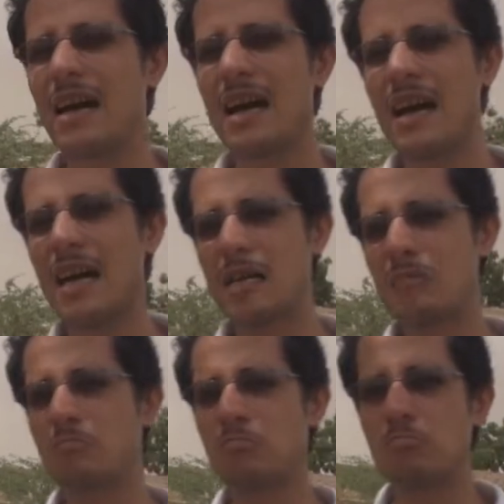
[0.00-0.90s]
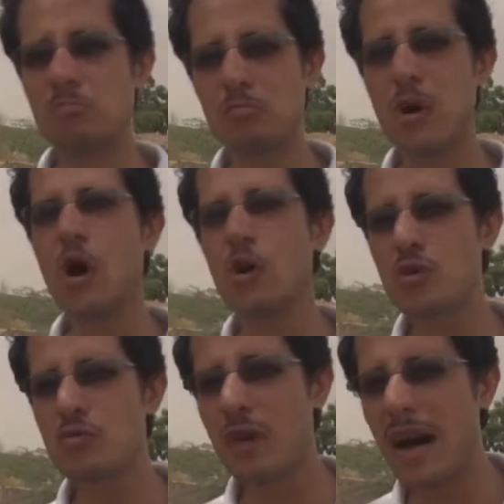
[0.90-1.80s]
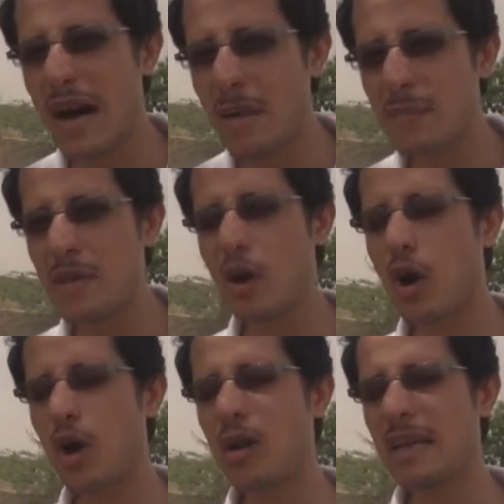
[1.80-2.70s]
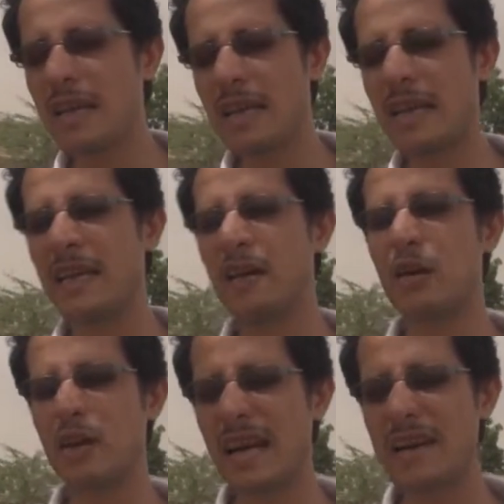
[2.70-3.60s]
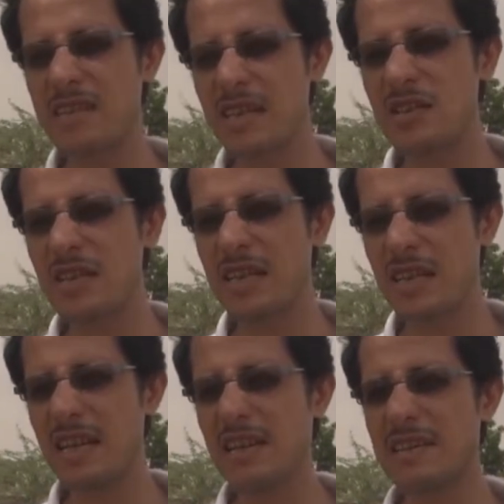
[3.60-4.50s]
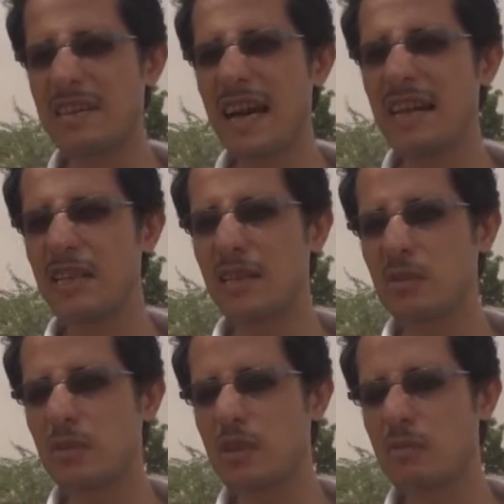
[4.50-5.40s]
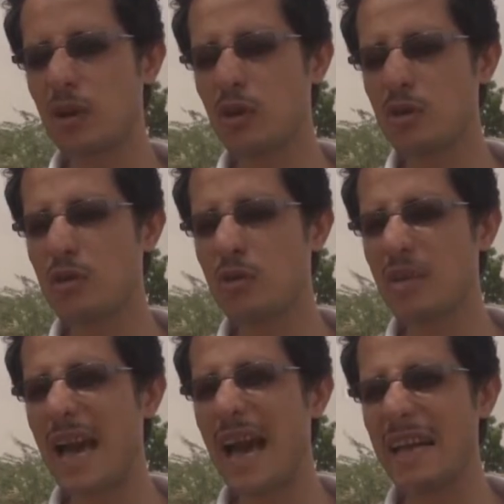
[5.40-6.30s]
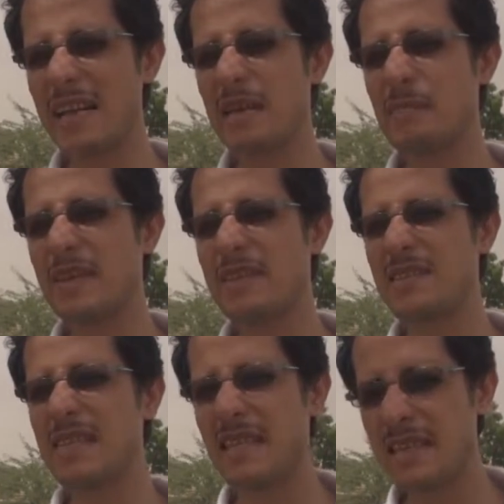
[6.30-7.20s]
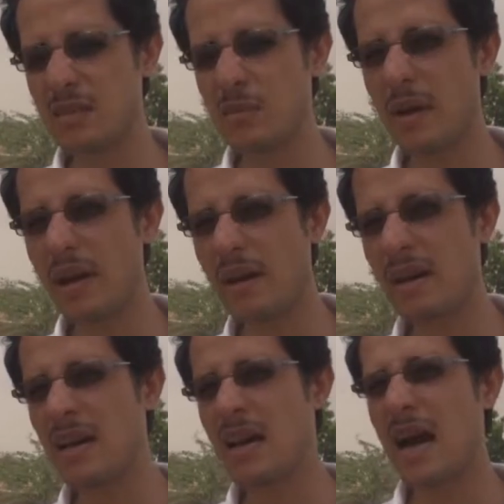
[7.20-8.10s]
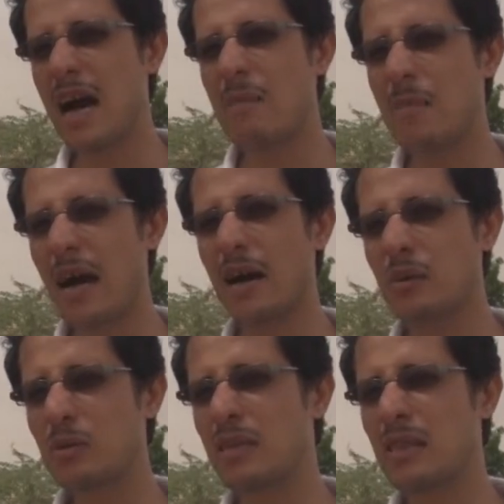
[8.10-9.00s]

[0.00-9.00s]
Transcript: Oxfam, the only organization here, started to respond to the IDP's needs, where about